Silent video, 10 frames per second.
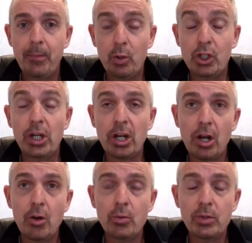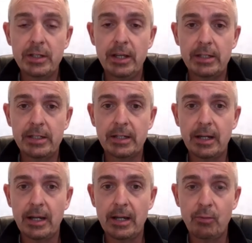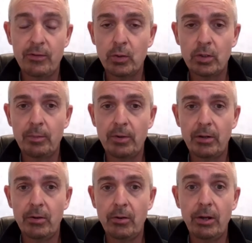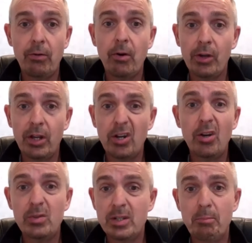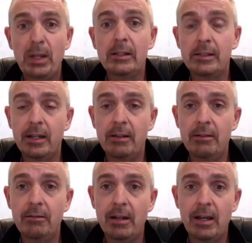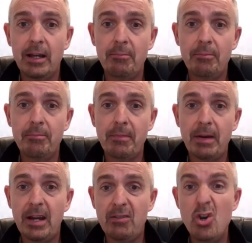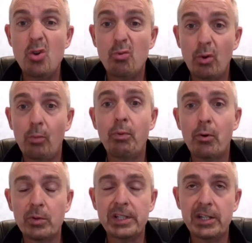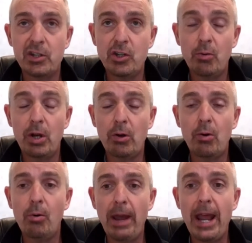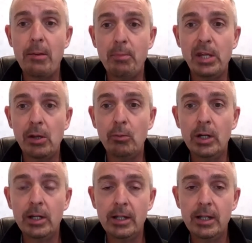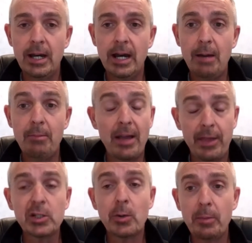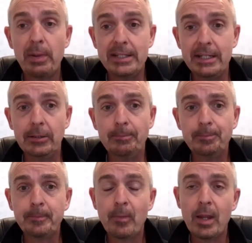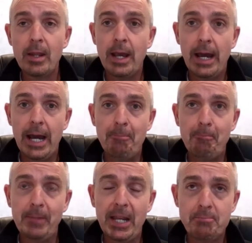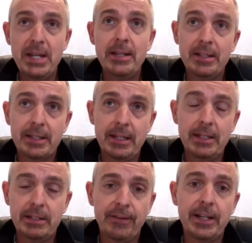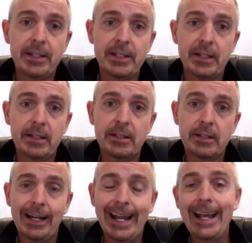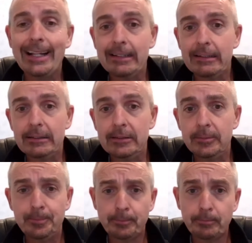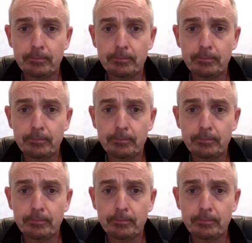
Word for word: which includes this, we talked about it earlier on, includes a built-in neural processing unit, or NPU, and that's quite a big deal. It means these devices can handle